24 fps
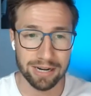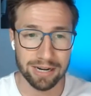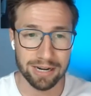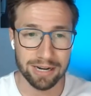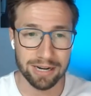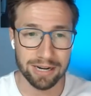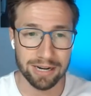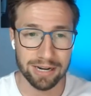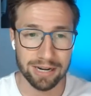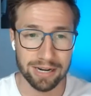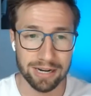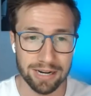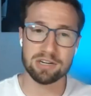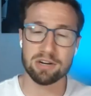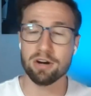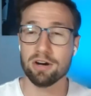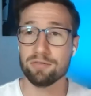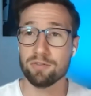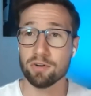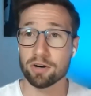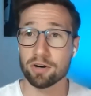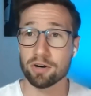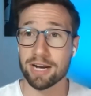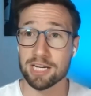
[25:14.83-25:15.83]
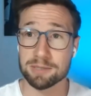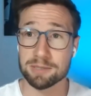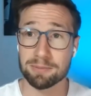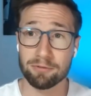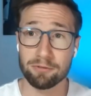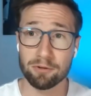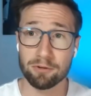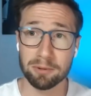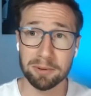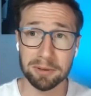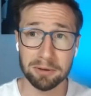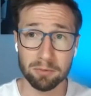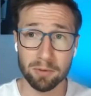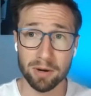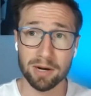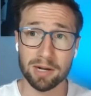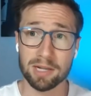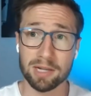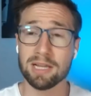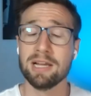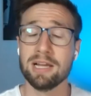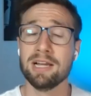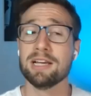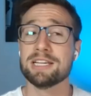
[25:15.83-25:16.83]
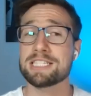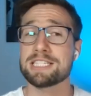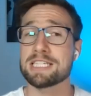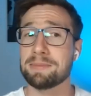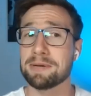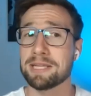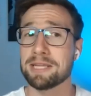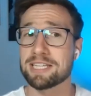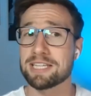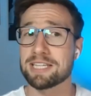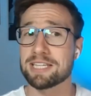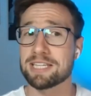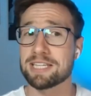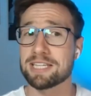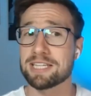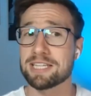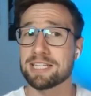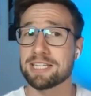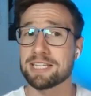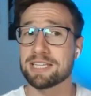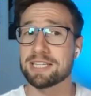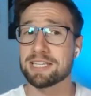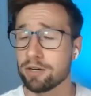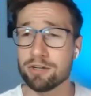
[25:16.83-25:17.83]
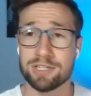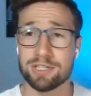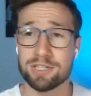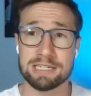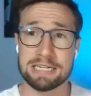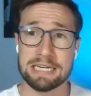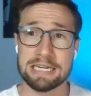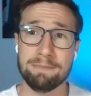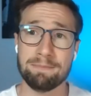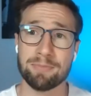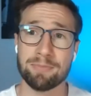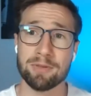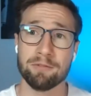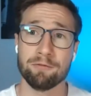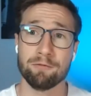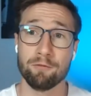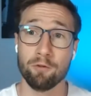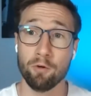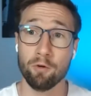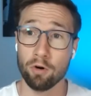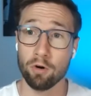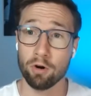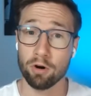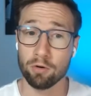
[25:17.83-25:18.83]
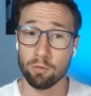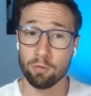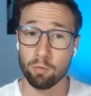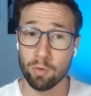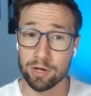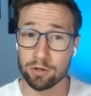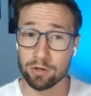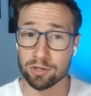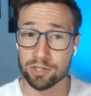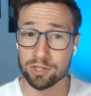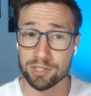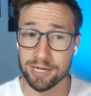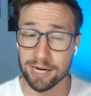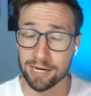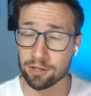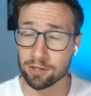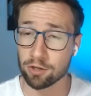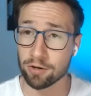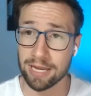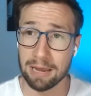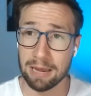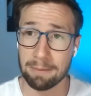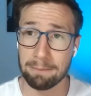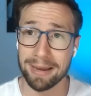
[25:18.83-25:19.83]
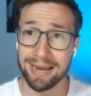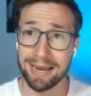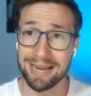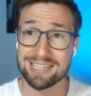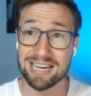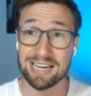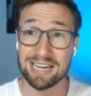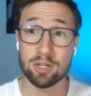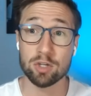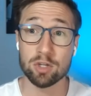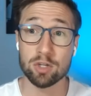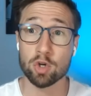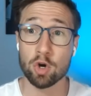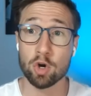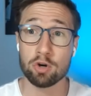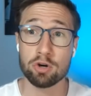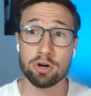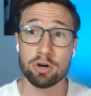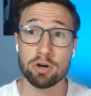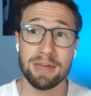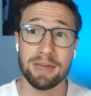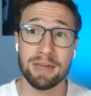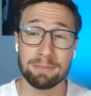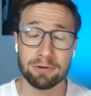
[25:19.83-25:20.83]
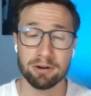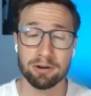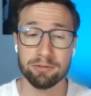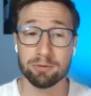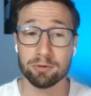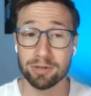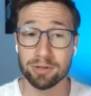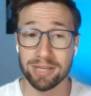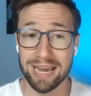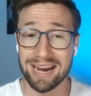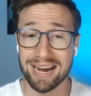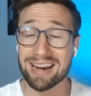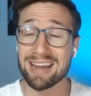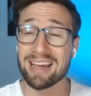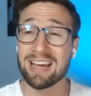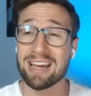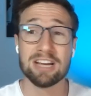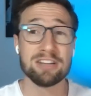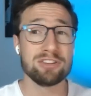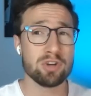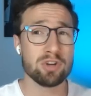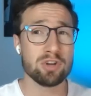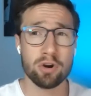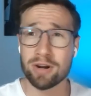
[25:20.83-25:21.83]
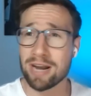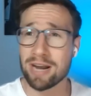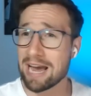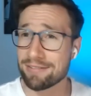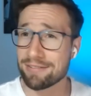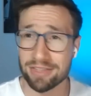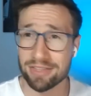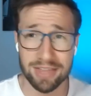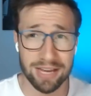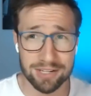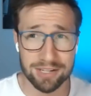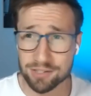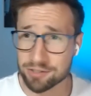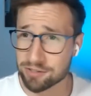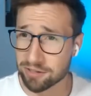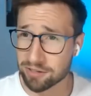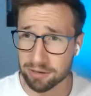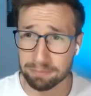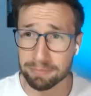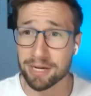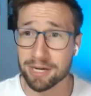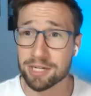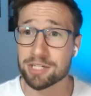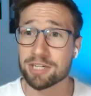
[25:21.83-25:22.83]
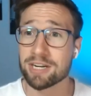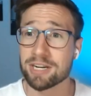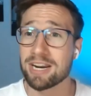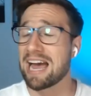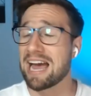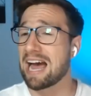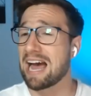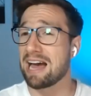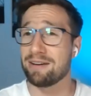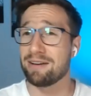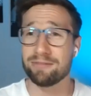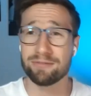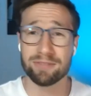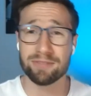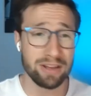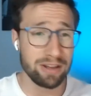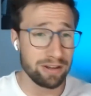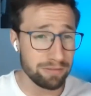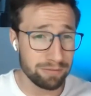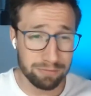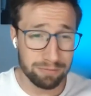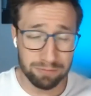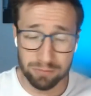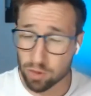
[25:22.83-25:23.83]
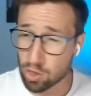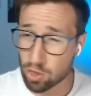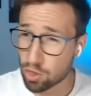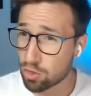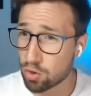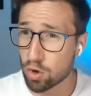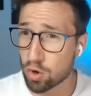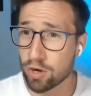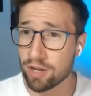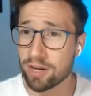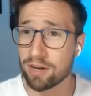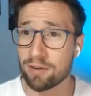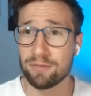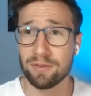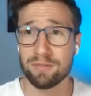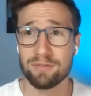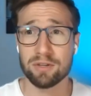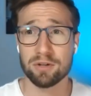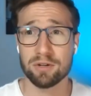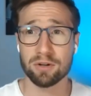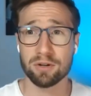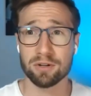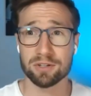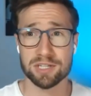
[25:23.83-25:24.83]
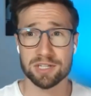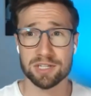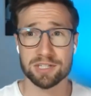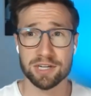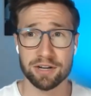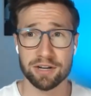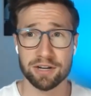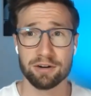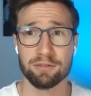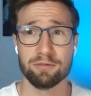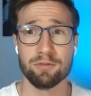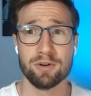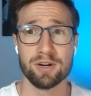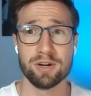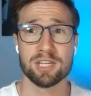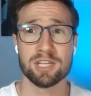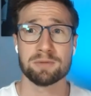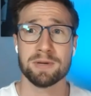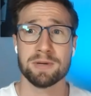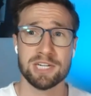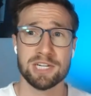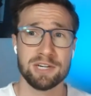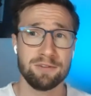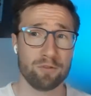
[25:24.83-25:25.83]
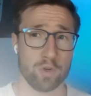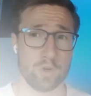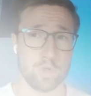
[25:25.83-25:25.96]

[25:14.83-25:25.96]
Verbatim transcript: You to know if your account's performing well. Something that's a really good tip for when you're starting your campaigns and you don't know if they're profitable yet. Don't have a thousand dollar budget. Have $30 to $50 to start off with, especially for